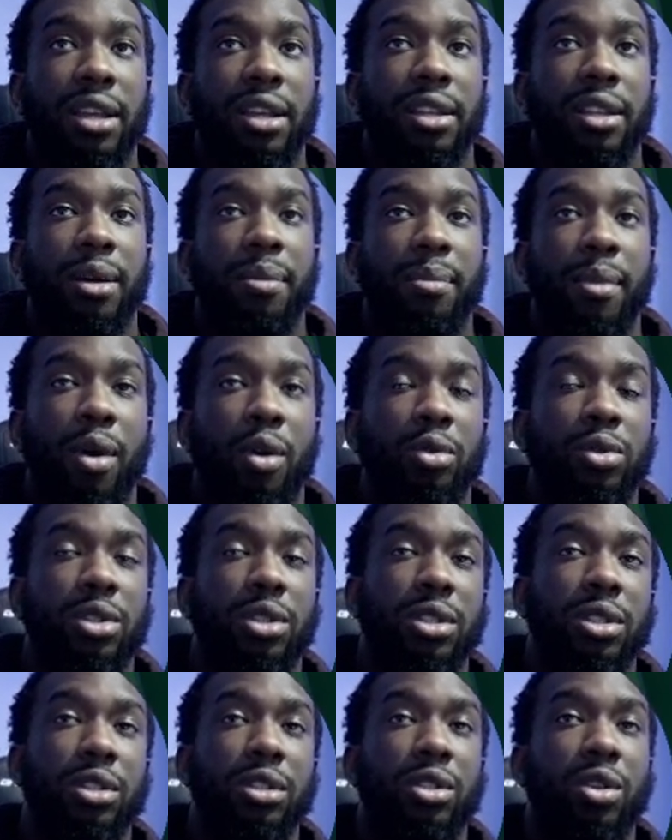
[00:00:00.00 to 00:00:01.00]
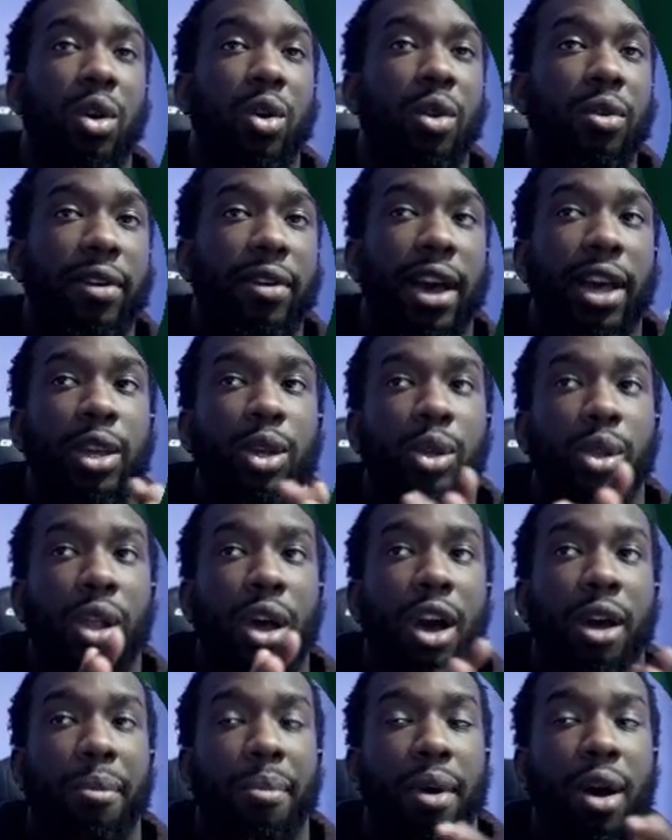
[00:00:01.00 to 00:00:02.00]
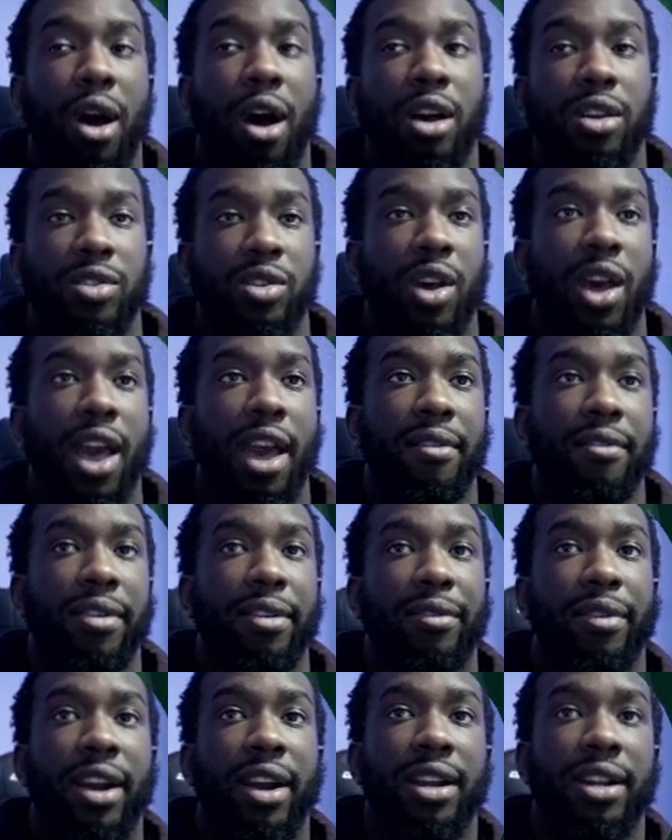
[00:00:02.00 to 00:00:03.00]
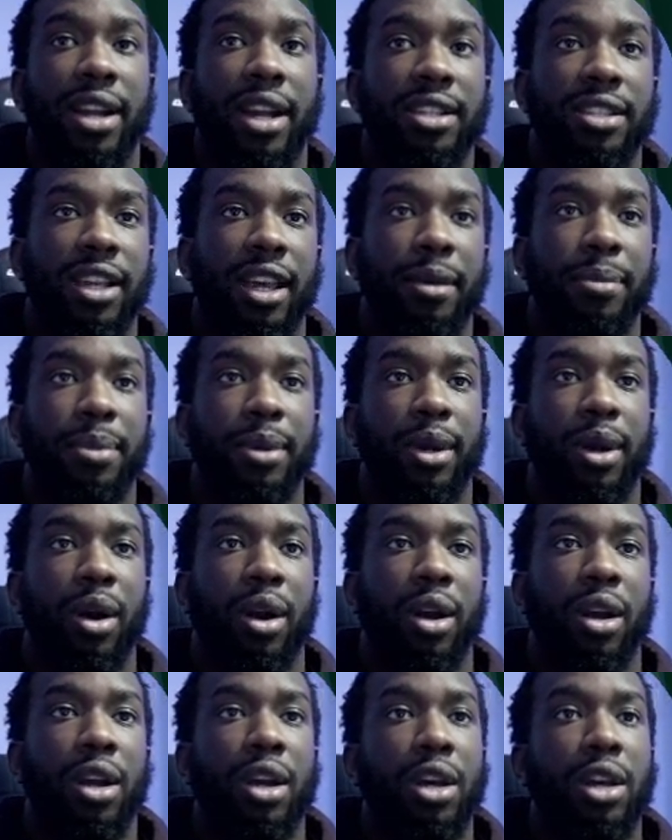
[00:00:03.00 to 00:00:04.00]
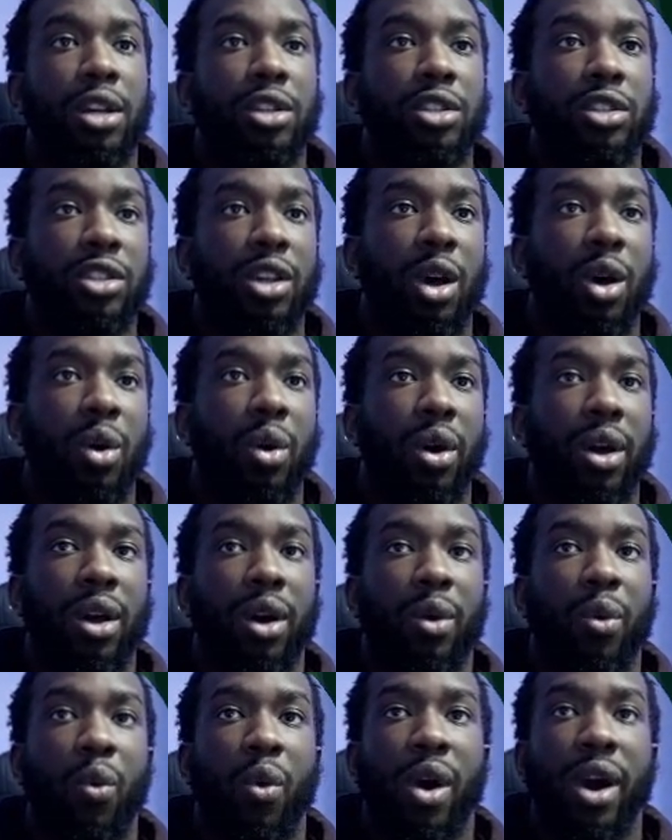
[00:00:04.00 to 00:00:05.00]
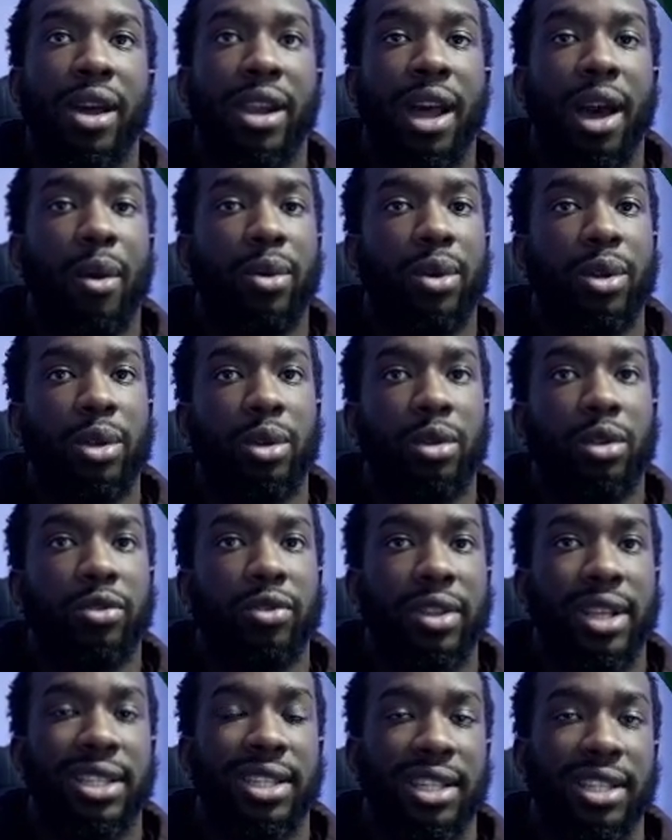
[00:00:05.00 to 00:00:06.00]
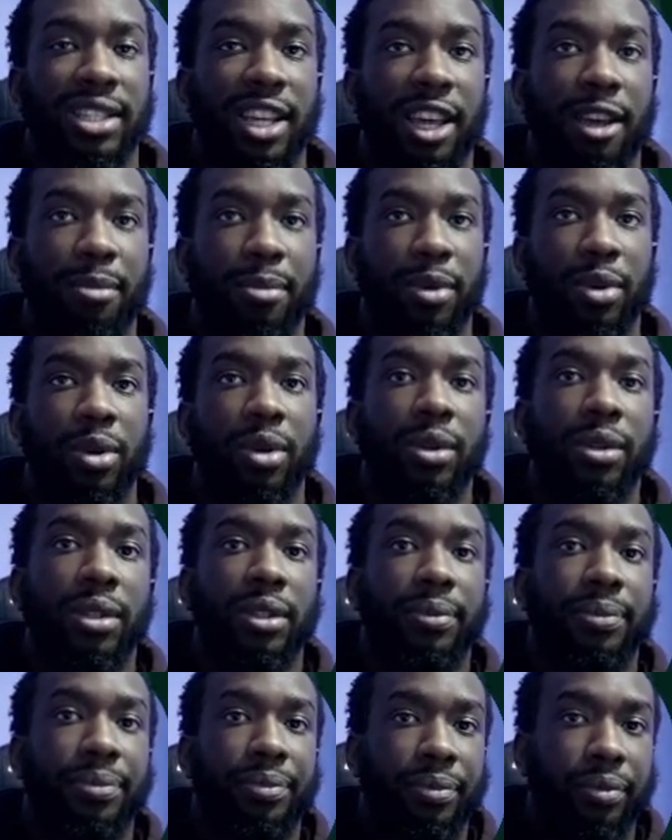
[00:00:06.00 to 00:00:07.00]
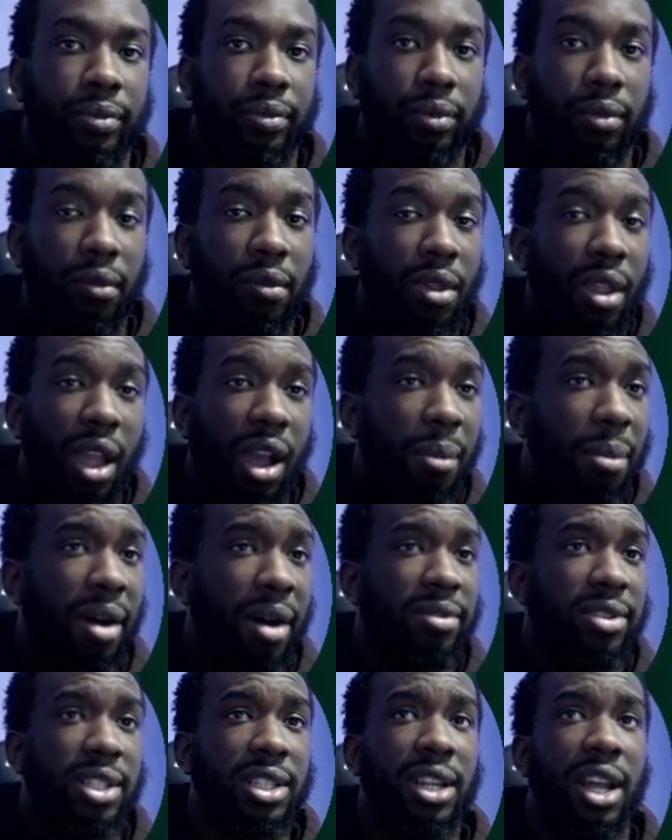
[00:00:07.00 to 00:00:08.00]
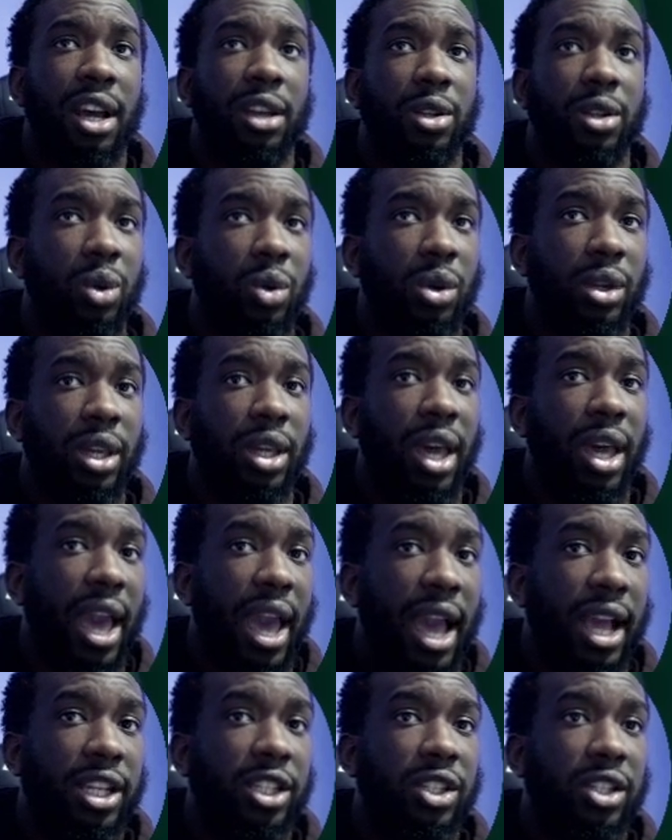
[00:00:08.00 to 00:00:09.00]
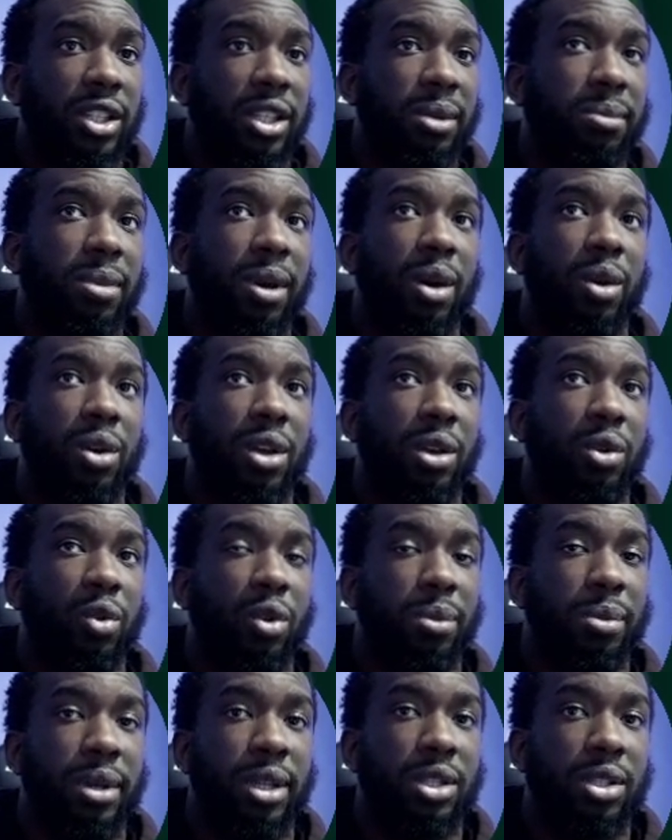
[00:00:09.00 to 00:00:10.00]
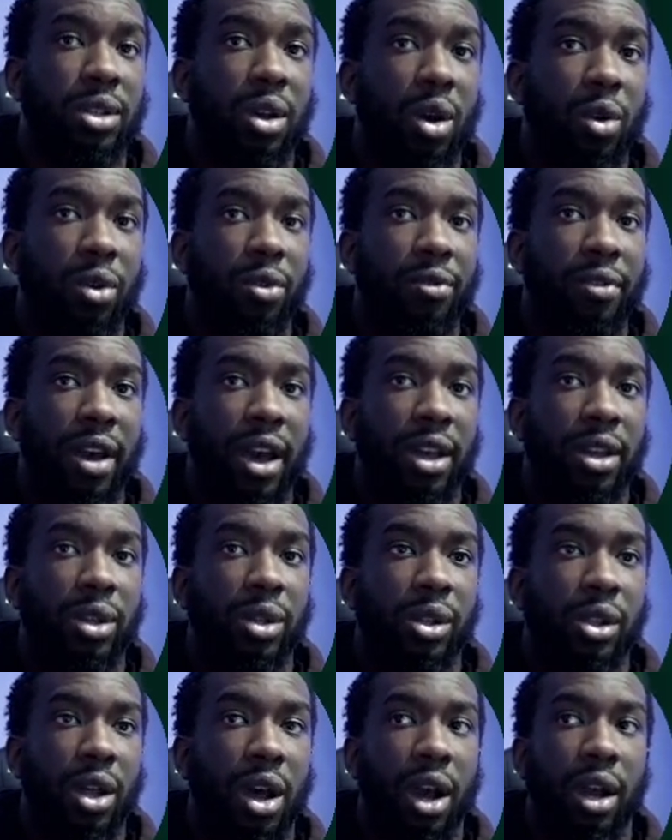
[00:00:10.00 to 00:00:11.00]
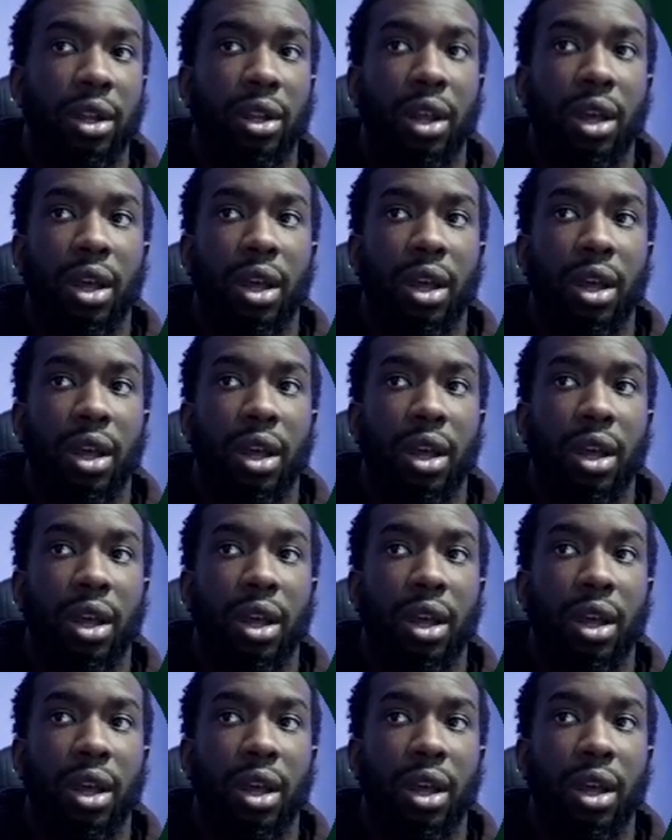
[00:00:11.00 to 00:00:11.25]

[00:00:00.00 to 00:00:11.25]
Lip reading: most total value locked, but also have a very nice APR. So one I would use for this example, I'm obviously not doing it actually, but it would be total value locked